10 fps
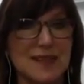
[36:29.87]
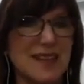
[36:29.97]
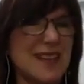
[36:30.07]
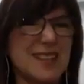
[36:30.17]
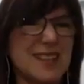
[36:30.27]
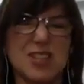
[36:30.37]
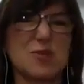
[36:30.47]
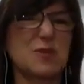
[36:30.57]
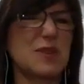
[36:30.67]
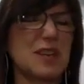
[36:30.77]
it
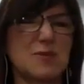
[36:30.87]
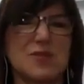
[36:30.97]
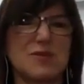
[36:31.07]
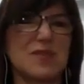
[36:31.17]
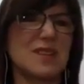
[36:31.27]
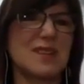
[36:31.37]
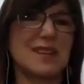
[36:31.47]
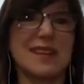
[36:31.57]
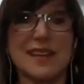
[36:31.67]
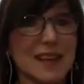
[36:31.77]
just becomes really
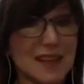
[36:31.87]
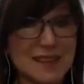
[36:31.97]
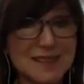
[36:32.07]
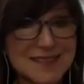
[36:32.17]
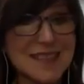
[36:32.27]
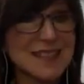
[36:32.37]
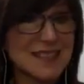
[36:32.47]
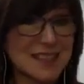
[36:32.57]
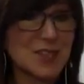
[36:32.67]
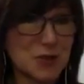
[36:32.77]
icky. That's a
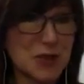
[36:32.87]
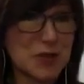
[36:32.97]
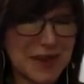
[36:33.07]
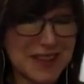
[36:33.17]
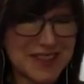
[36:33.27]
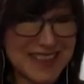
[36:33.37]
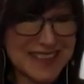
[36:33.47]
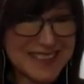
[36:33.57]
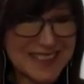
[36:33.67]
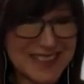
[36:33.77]
clinical word, by the way. Mm-hmm.